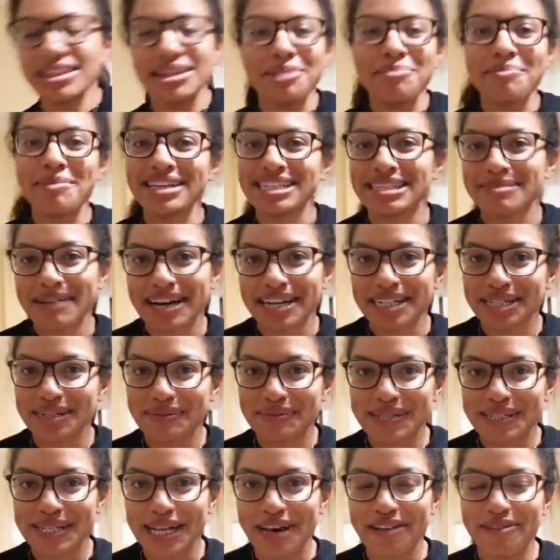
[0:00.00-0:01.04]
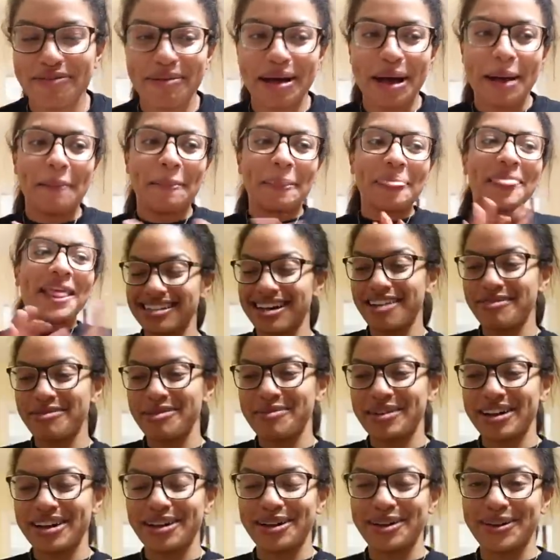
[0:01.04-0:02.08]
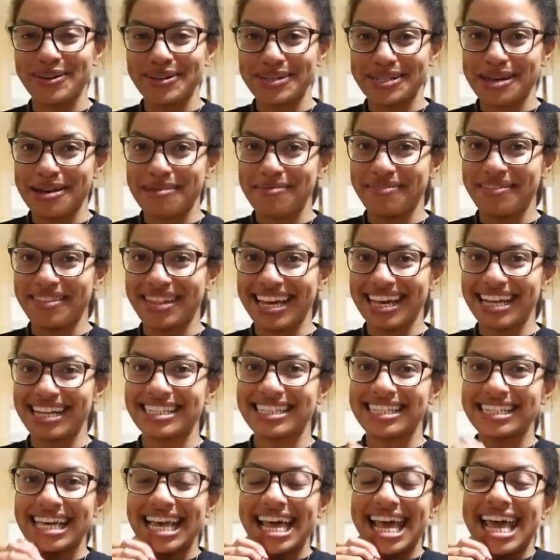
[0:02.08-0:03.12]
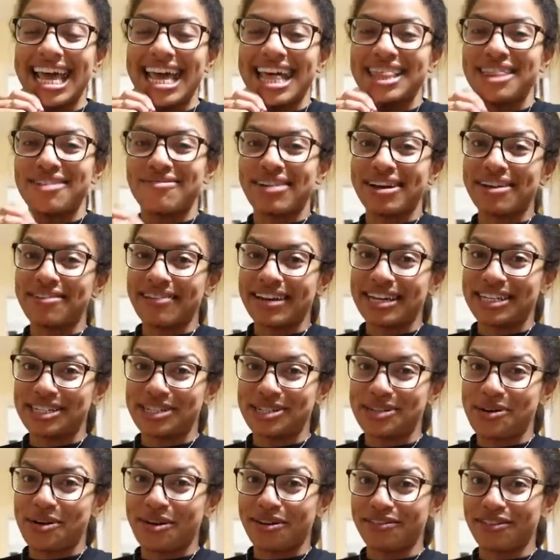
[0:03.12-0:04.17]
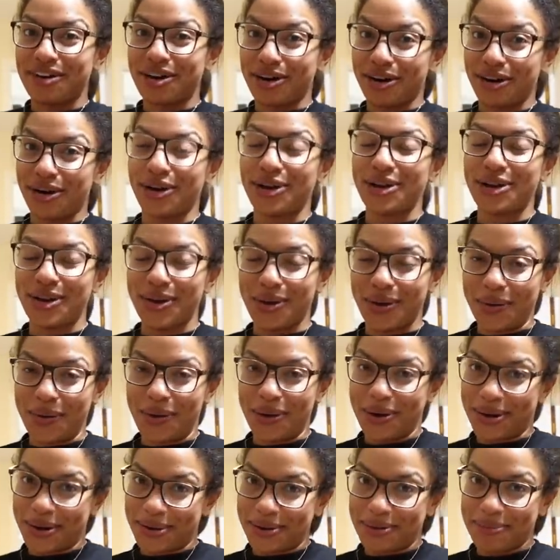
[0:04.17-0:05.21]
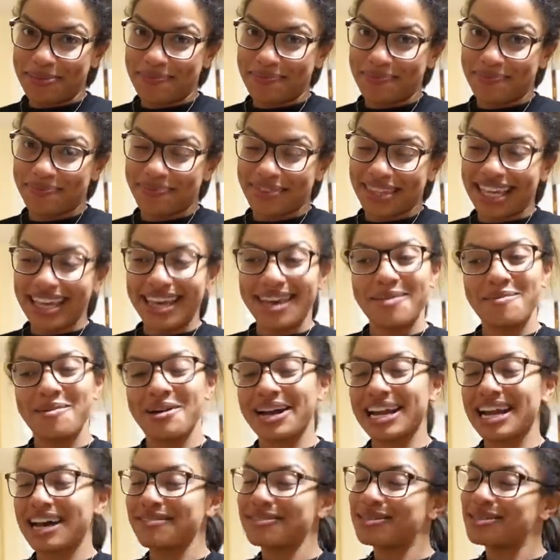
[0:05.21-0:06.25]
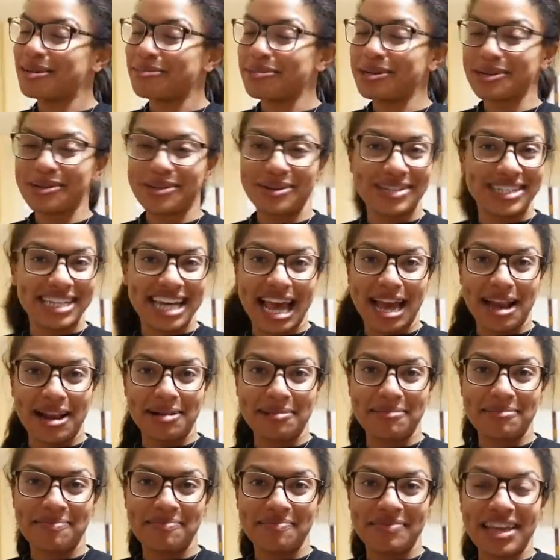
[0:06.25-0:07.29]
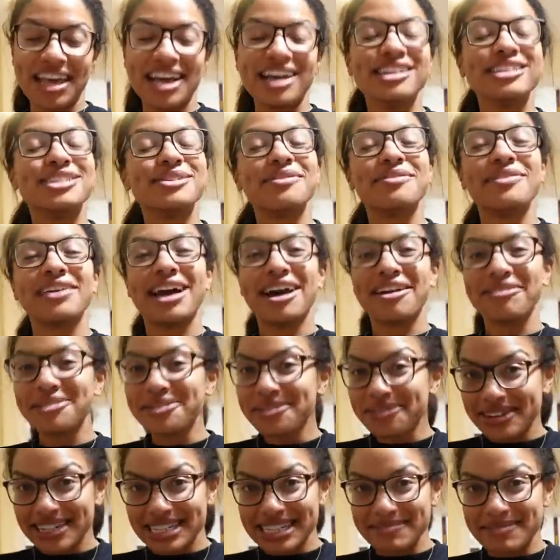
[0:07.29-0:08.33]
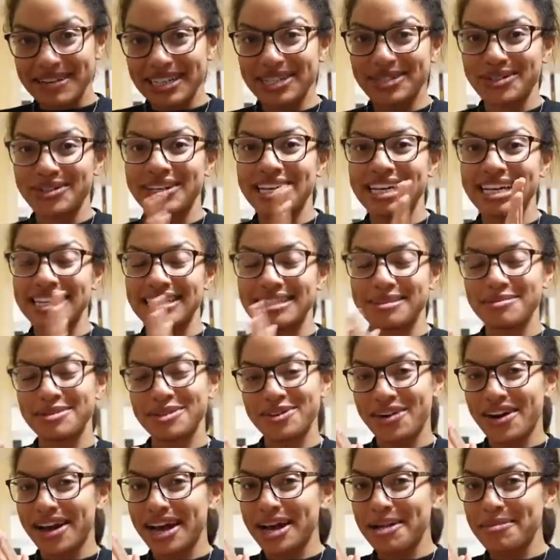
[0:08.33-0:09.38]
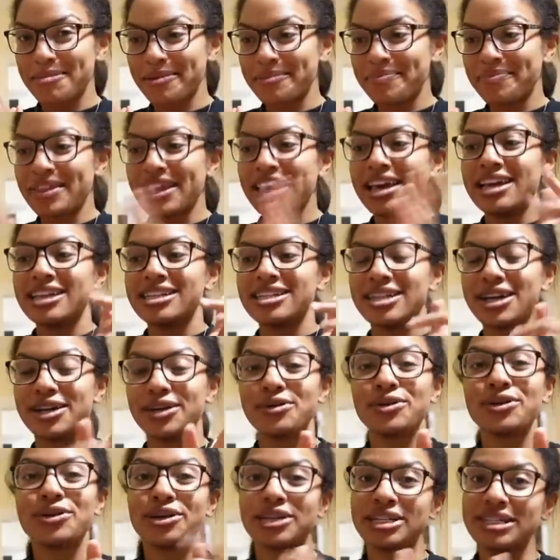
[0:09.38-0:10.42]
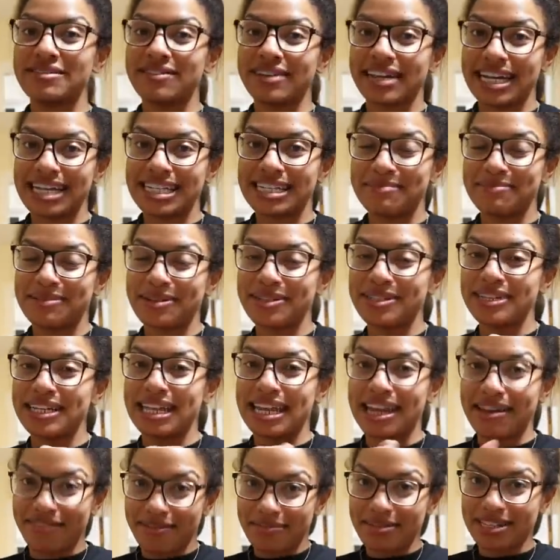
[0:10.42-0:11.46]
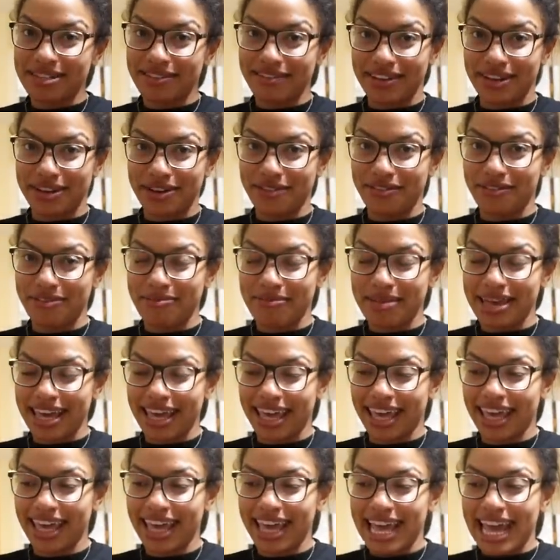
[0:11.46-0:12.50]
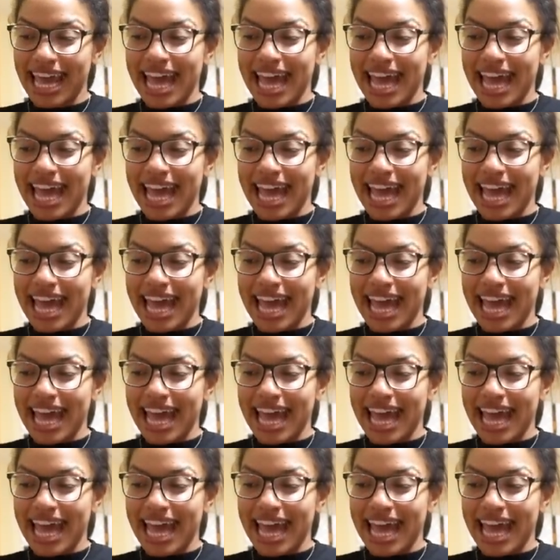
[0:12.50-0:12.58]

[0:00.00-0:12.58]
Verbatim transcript: mismatch of stuff, but I've been waiting a long time for this, the renovation of our new home. We're gonna have so much content, so if you haven't already, make sure you hit subscribe, turn on your notification bell so you never miss a video from me,